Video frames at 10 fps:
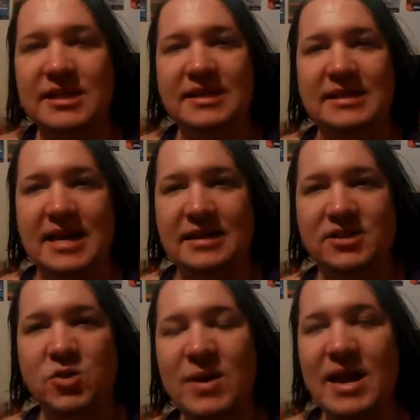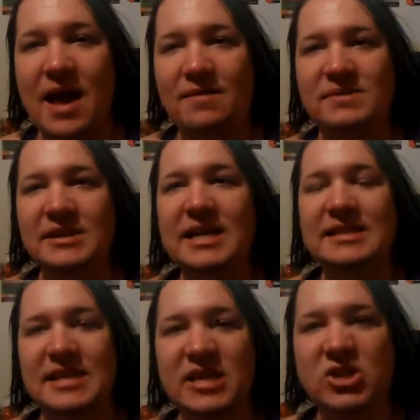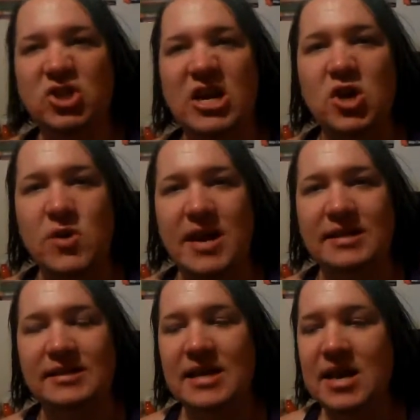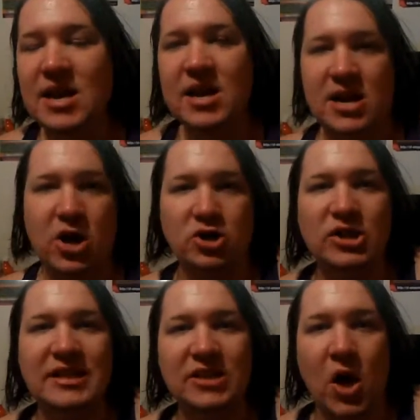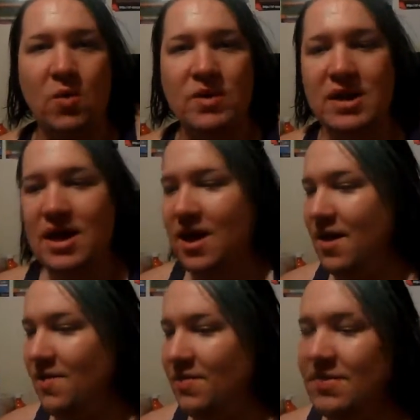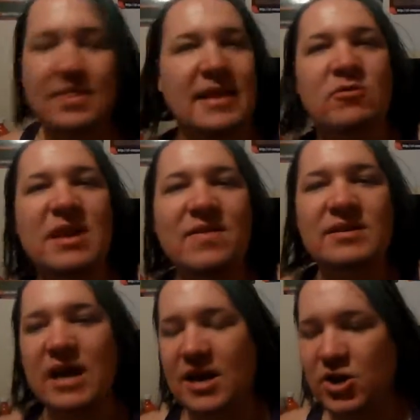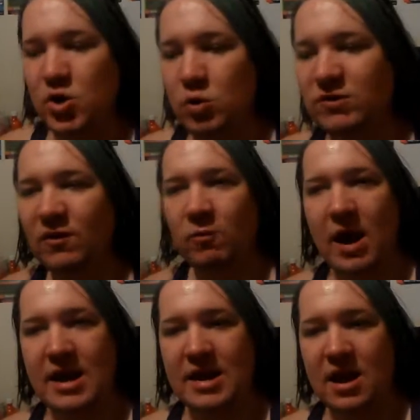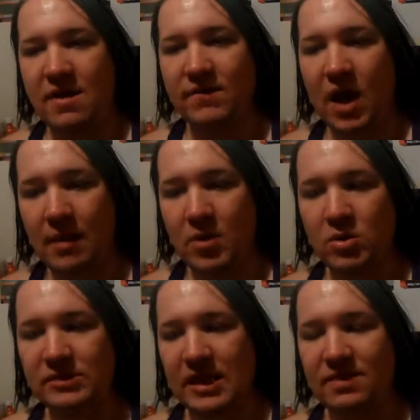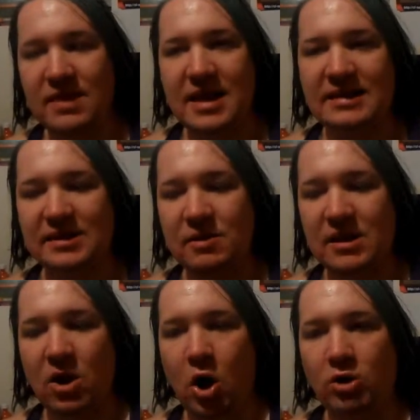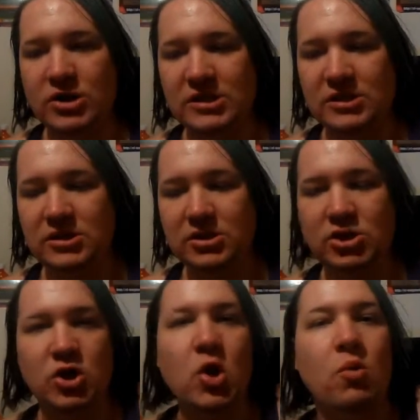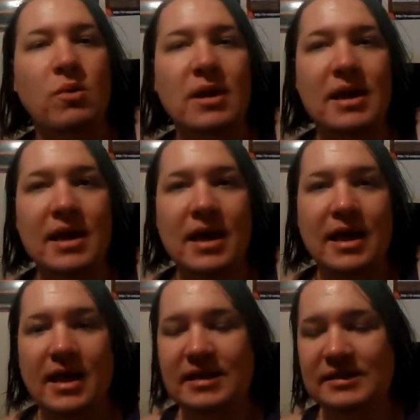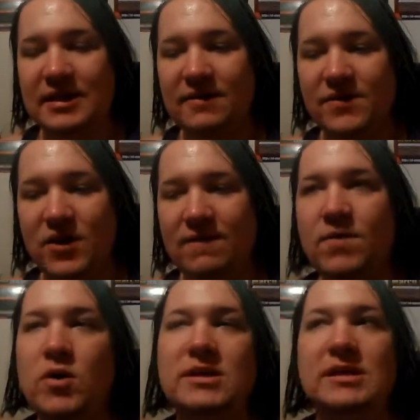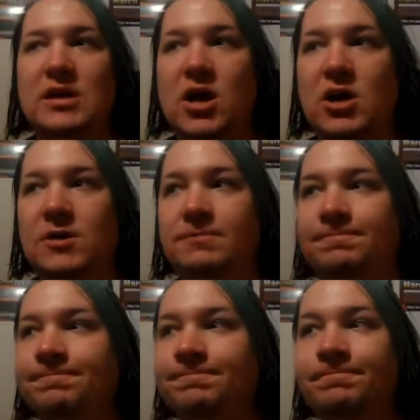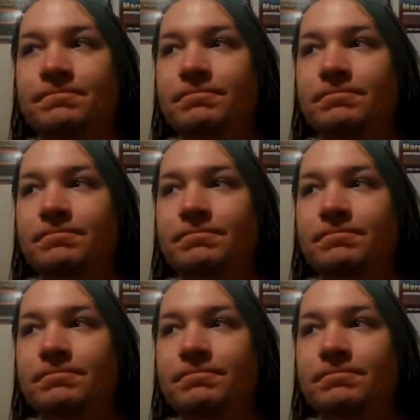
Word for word: into 16, so we can have 16 G units in our G Zone. This will give us a huge variety of combos and things that we can all just do. Instead of, you know, focusing on,